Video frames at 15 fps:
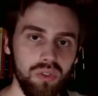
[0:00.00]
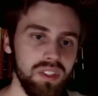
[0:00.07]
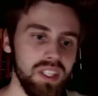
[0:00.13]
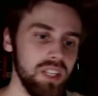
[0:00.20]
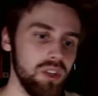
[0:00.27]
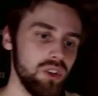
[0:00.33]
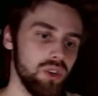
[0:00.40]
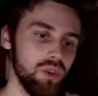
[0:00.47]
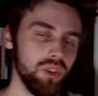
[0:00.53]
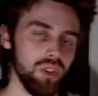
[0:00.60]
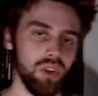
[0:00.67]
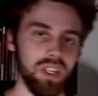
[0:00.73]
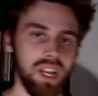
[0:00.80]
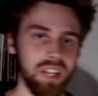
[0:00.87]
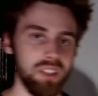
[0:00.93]
need to use
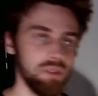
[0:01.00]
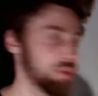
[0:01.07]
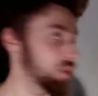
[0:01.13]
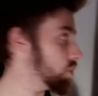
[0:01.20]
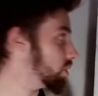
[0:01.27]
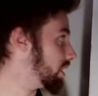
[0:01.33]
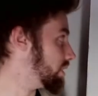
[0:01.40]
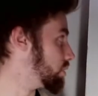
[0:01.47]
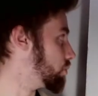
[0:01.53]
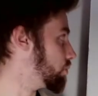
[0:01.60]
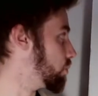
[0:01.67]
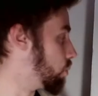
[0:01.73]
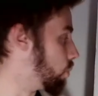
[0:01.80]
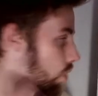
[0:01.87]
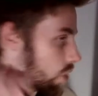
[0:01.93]
all kinds of useless
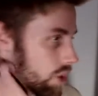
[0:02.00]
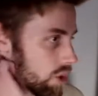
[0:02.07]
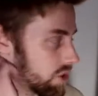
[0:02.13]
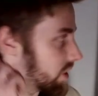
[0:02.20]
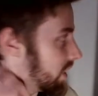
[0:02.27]
words